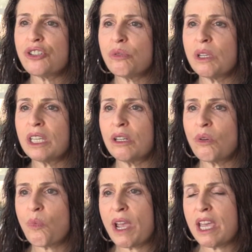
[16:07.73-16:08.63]
doing it in a
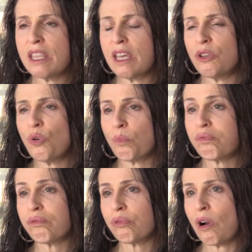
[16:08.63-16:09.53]
way that your
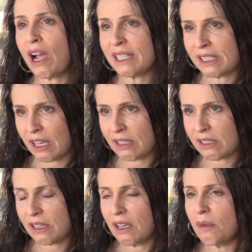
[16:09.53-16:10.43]

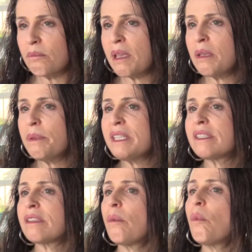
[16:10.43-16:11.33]
process may be
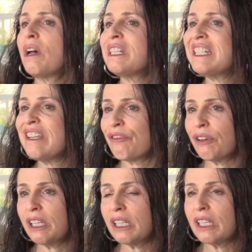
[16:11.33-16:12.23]
somewhat
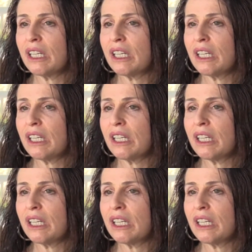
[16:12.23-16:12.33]
different